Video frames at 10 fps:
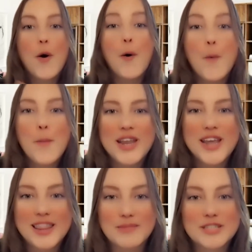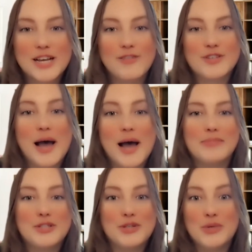opening themselves
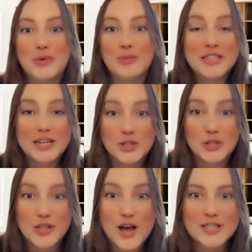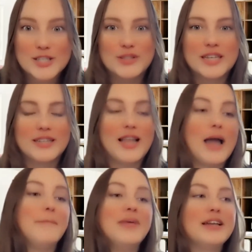up to potential lawsuits and
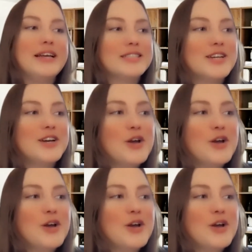liabilities,